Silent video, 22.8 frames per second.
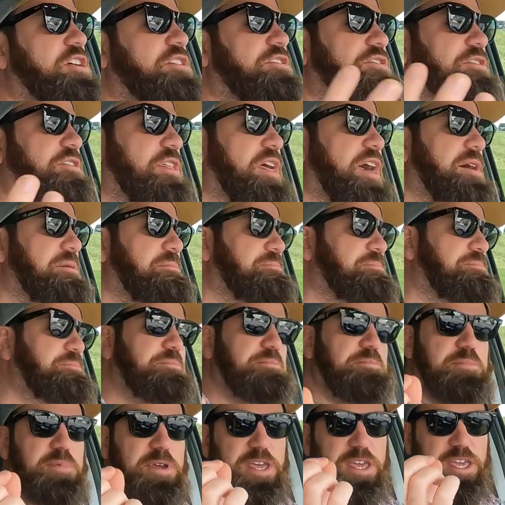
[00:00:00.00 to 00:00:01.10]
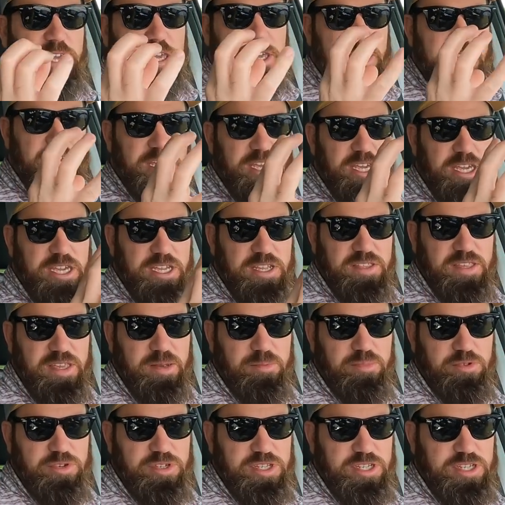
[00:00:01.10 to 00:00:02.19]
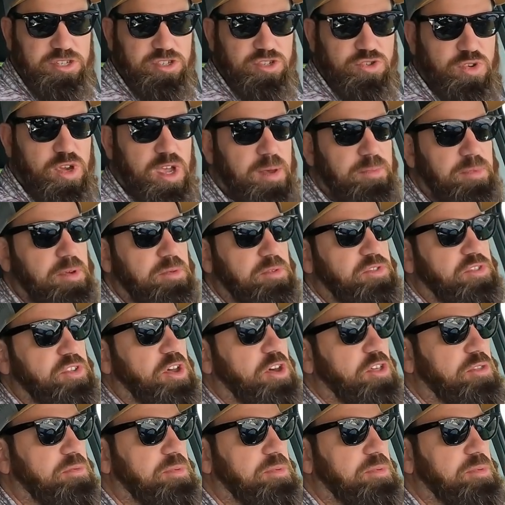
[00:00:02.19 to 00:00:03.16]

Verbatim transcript: So that big 10% drop that we saw